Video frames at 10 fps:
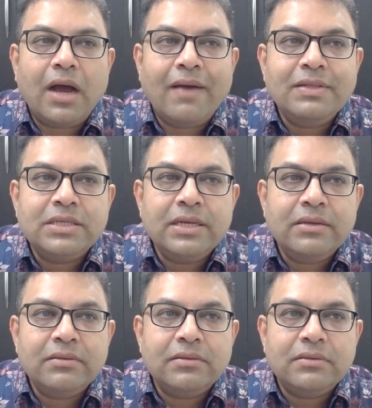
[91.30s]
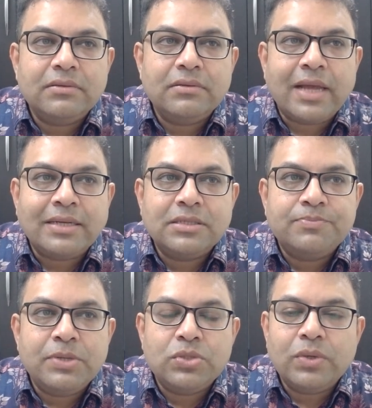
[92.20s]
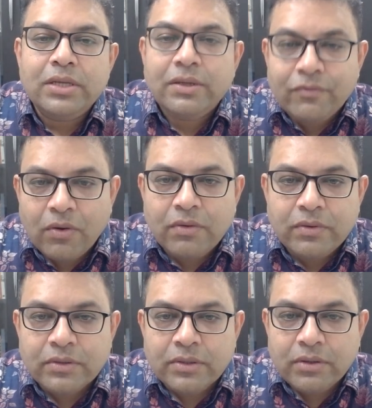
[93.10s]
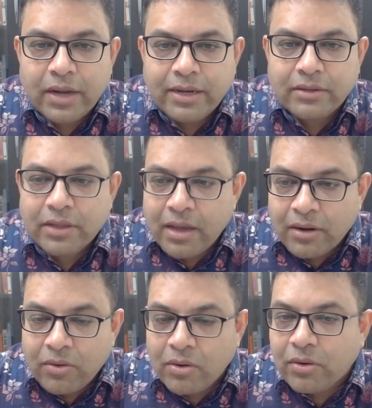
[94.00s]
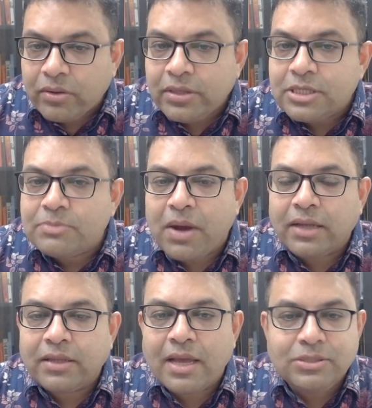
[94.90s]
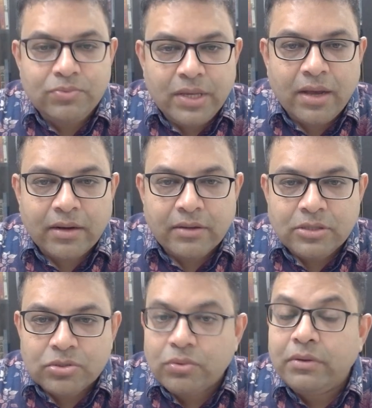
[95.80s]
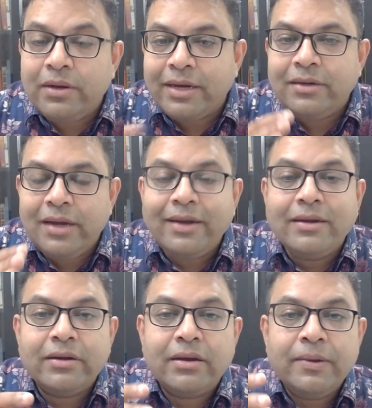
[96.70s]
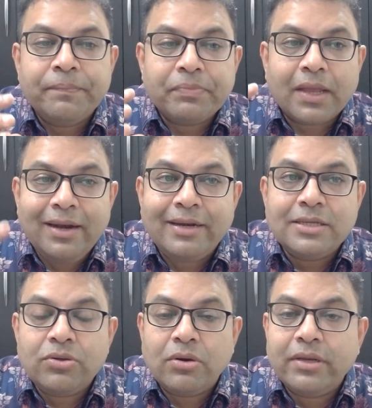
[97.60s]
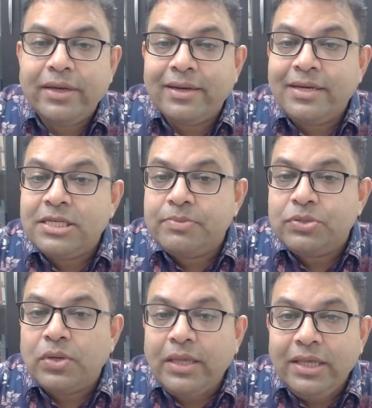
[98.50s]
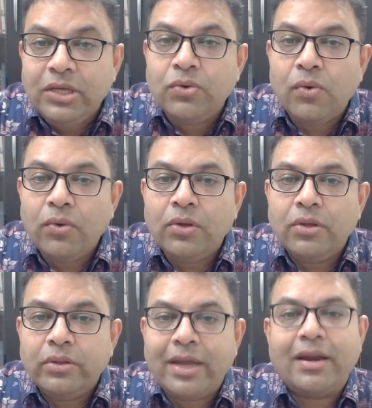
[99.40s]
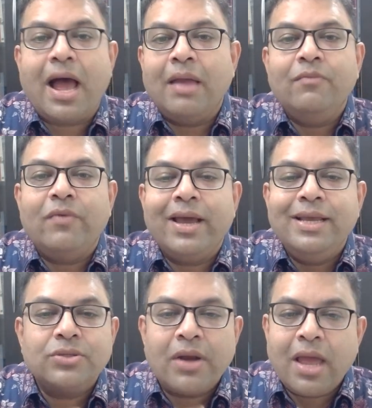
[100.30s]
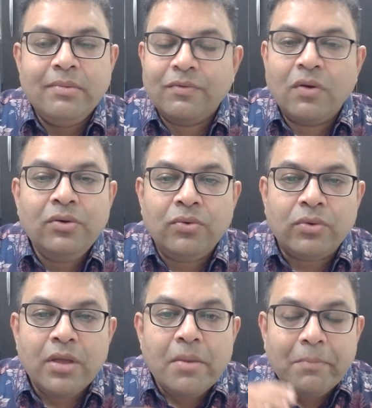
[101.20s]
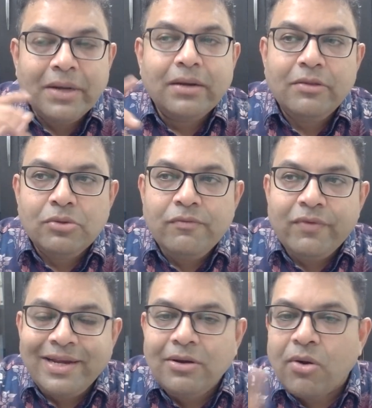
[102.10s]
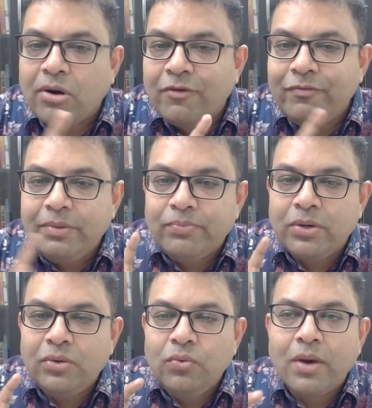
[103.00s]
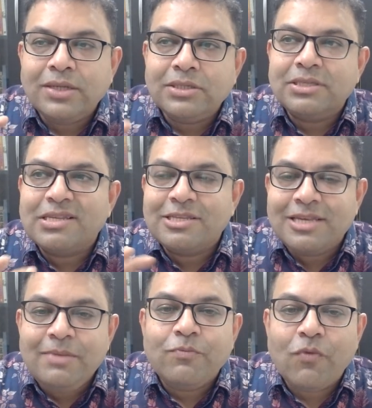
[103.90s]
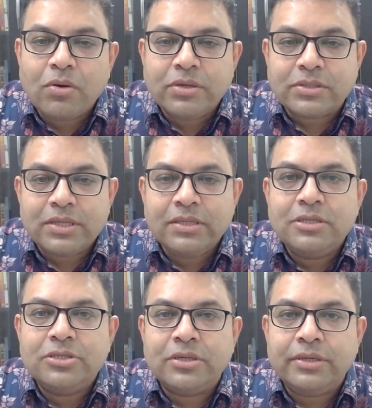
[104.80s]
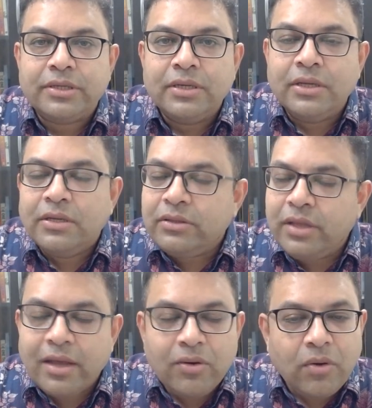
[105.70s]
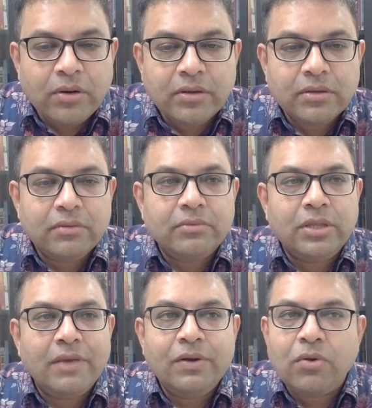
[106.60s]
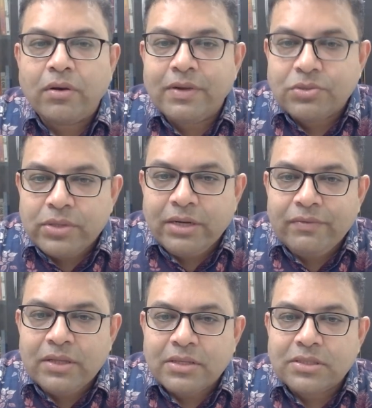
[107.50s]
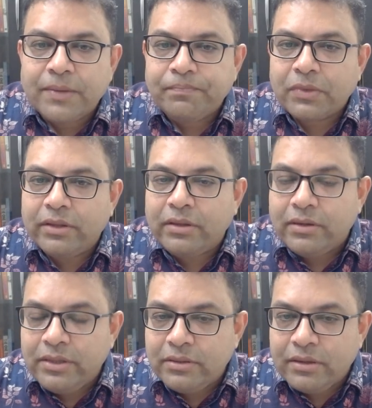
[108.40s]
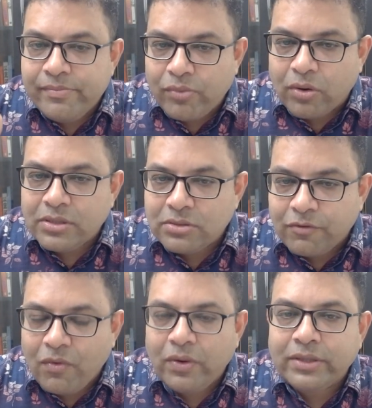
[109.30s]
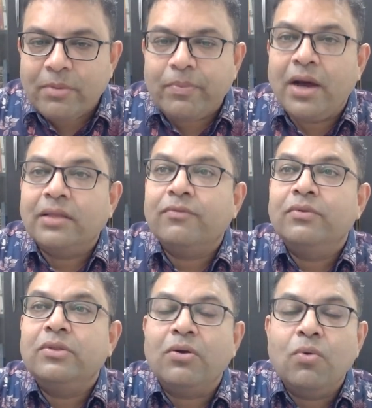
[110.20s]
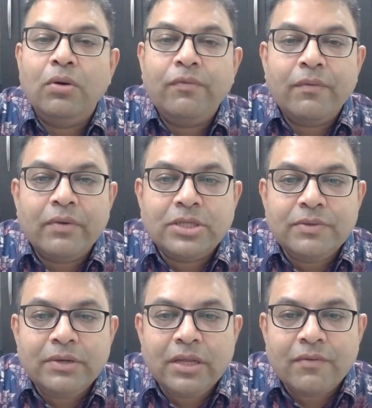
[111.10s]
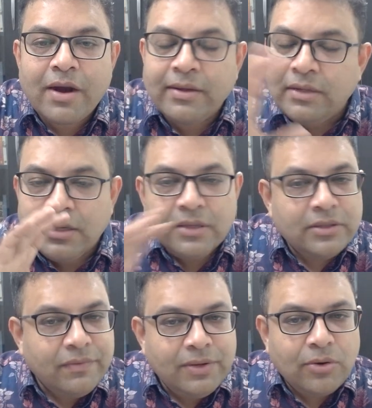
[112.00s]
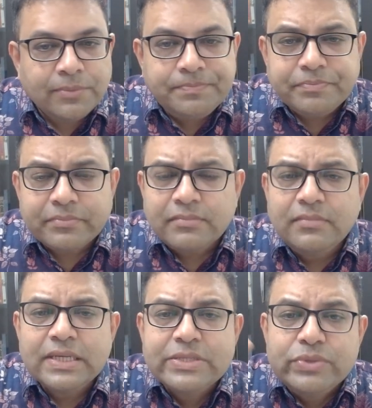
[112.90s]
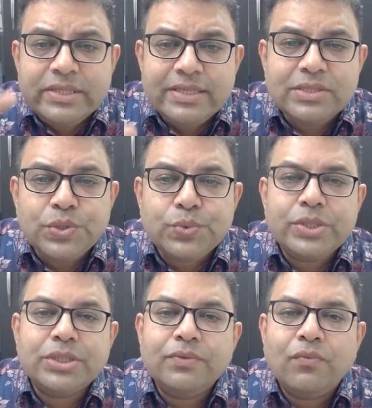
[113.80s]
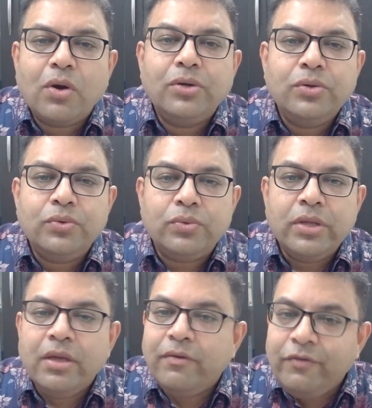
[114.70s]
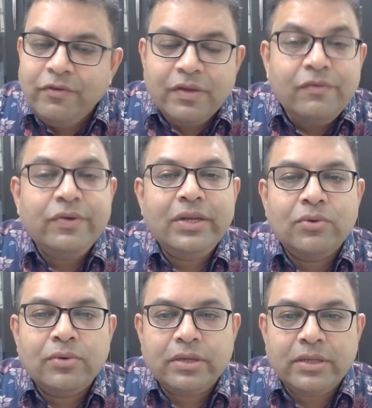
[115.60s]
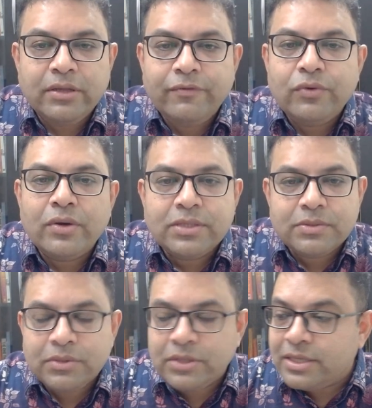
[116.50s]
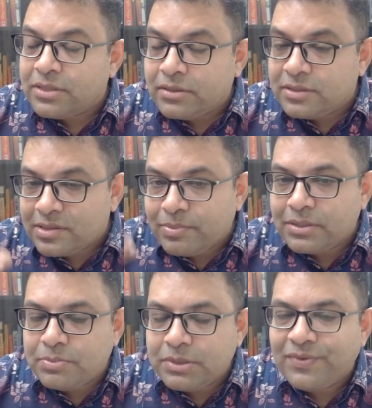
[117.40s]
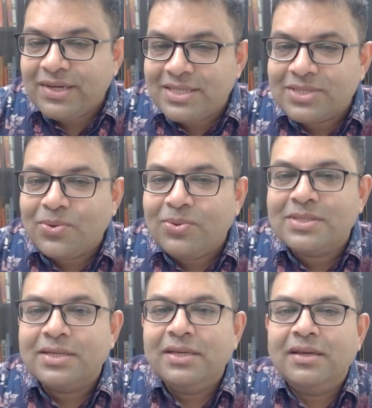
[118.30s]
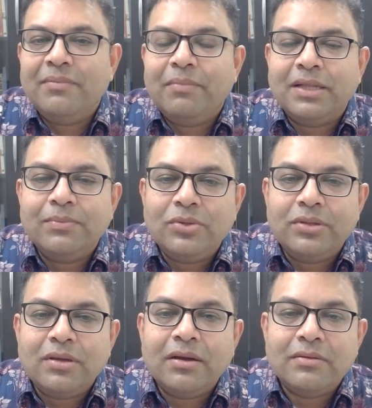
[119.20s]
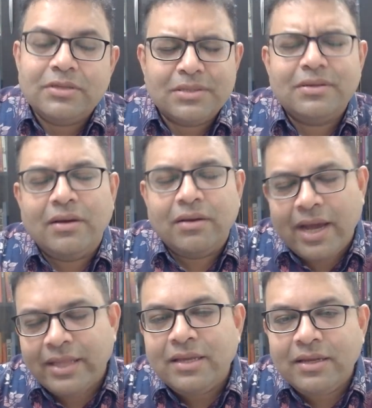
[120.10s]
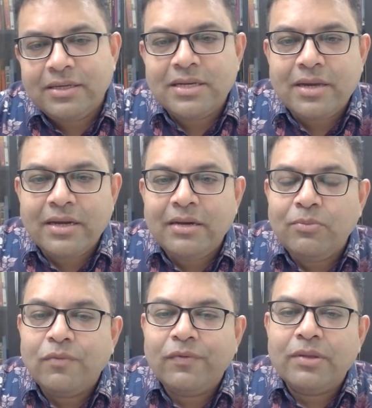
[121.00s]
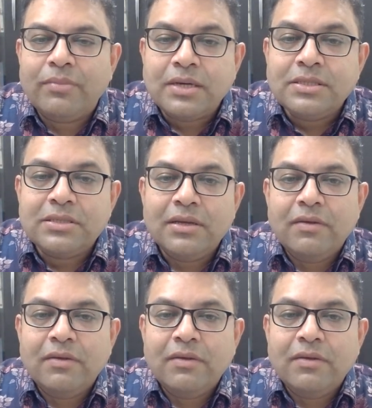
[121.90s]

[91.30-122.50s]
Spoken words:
I'll say, that spiritually evolved, right? They are not on this path as we are. So let us not create any spiritual ego that I am wise or I am evolved, no. But you'll find a lot of people who are just sleepwalkers in this journey. They will not resonate with us, the importance of following the path, the goal for achieving nirvana, they will not. So in this situation, what to do? We will feel lonely. There is a specific discourse by the Buddha. I think it's intended more for the monks.